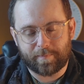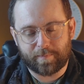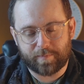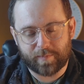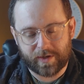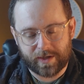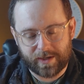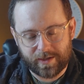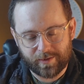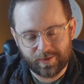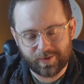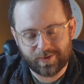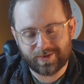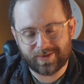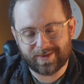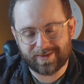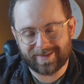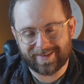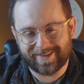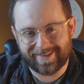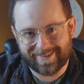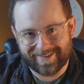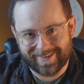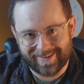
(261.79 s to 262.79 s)
But here's
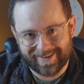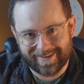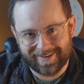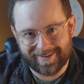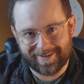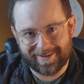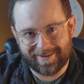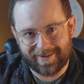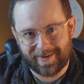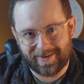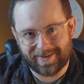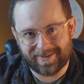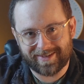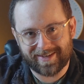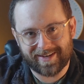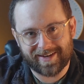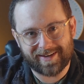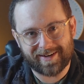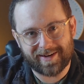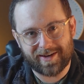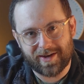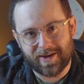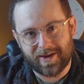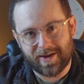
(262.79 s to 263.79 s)
the thing, is
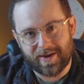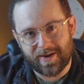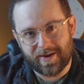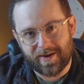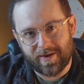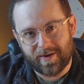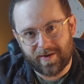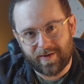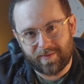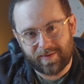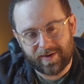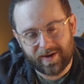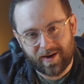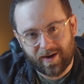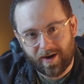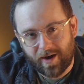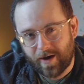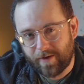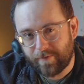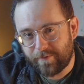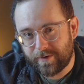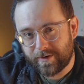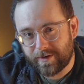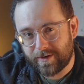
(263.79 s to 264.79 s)
that we
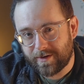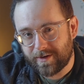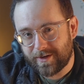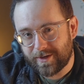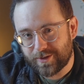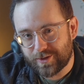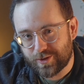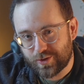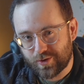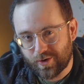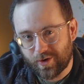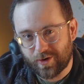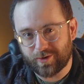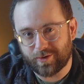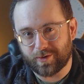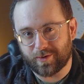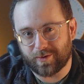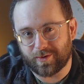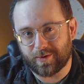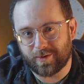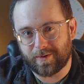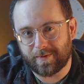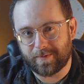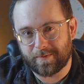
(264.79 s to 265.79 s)
often
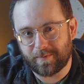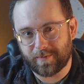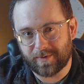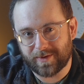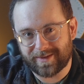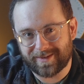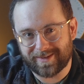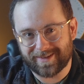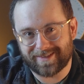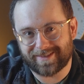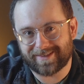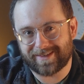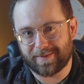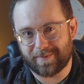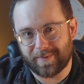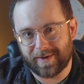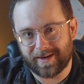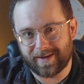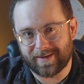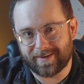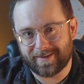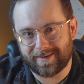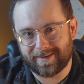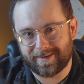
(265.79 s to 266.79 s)
struggle with this
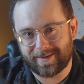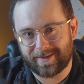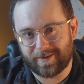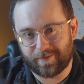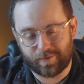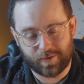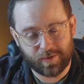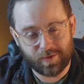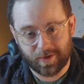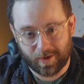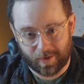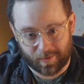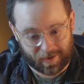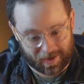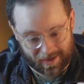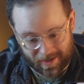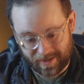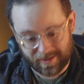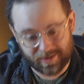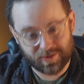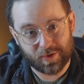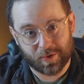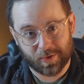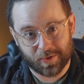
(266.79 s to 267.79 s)
command. If you don't,
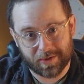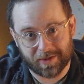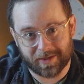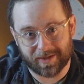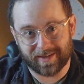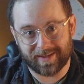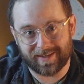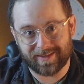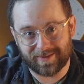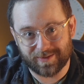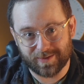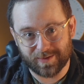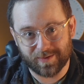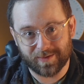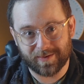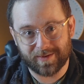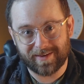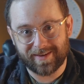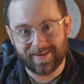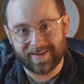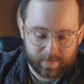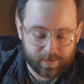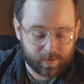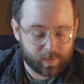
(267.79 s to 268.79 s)
I certainly
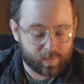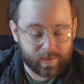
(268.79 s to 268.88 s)
do.